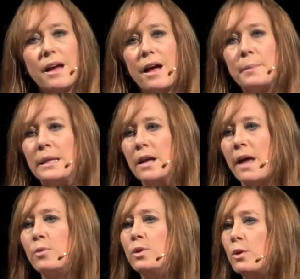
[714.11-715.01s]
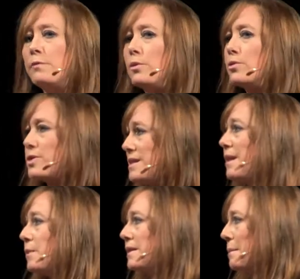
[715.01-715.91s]
I mean, I don't know if you
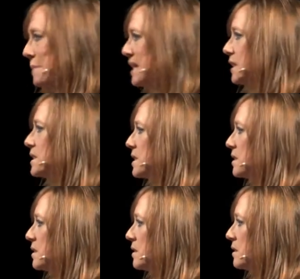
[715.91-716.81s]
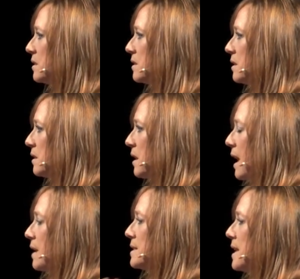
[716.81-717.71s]
understand what that means.
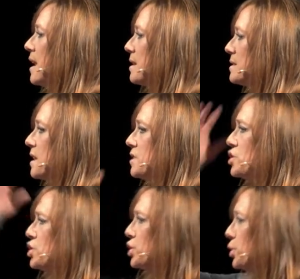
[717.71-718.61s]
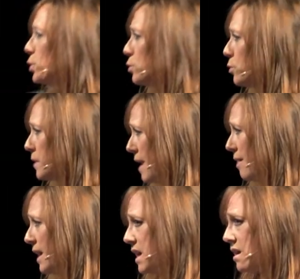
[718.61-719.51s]
Isaiah says, you,
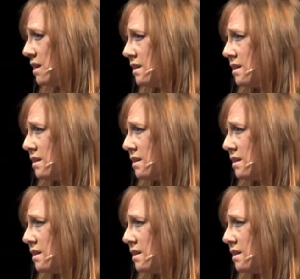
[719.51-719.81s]
Kelly,